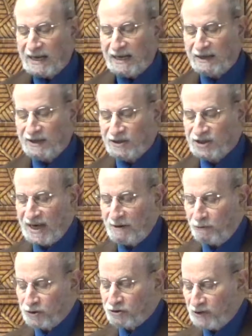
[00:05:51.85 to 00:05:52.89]
It is a
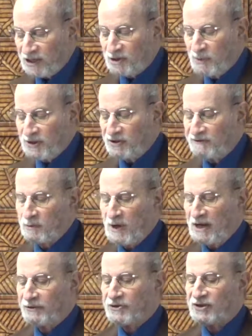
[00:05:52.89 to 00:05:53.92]
retrenchment of
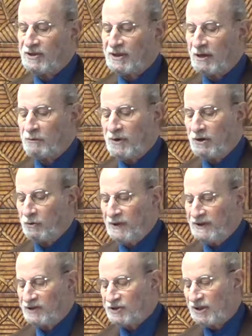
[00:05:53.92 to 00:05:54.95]
democracy that we are
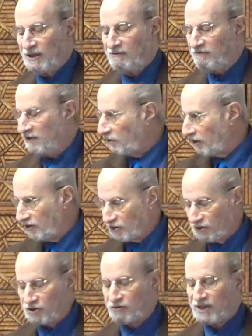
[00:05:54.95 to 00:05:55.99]
witnessing in various
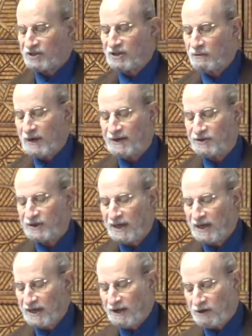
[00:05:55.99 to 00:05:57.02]
distressing ways
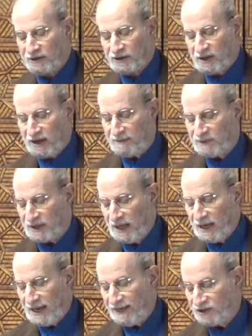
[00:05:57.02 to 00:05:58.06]
in our times,
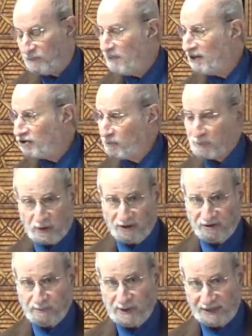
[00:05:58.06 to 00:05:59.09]
and is a major part
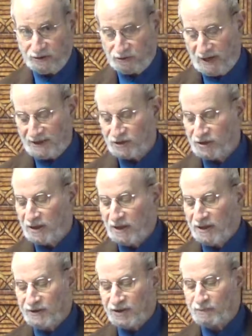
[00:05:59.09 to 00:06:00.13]
of my address
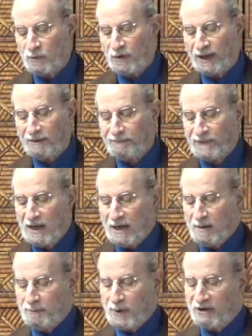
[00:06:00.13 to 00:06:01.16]
this morning.
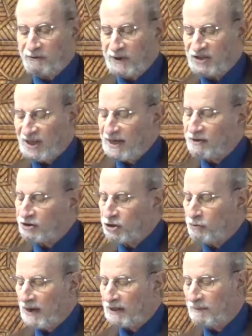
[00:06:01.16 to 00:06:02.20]
But if we take the
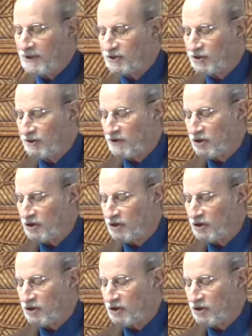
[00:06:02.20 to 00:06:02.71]
2 elements of the